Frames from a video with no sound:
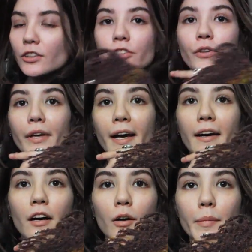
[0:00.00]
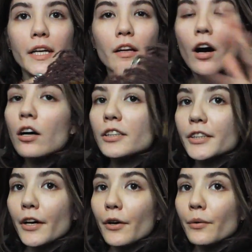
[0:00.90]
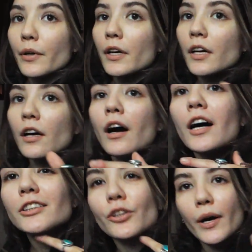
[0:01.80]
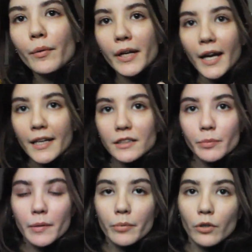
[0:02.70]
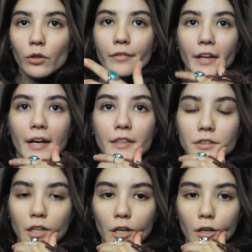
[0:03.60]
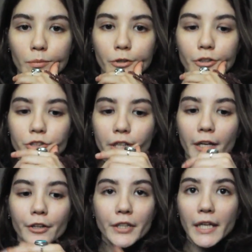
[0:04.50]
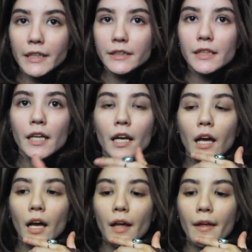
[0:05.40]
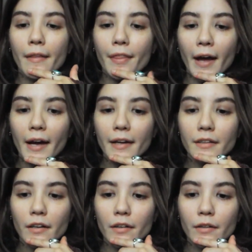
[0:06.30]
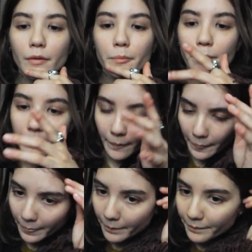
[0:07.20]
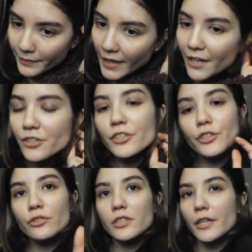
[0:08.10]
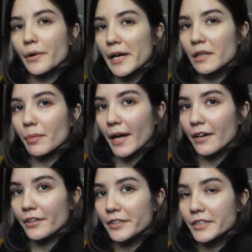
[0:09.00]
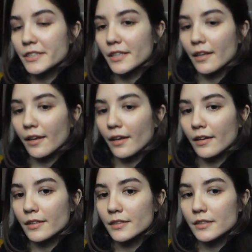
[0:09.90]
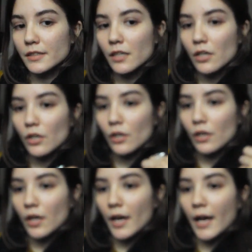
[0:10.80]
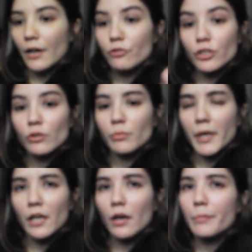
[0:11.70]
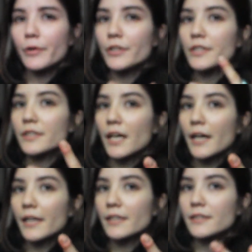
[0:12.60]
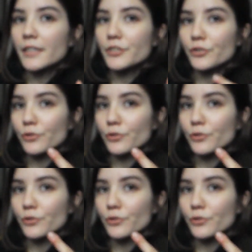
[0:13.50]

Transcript: So yeah, and also I want to ask people that crochet or knit that how did you start writing patterns, and how do you make up your designs as you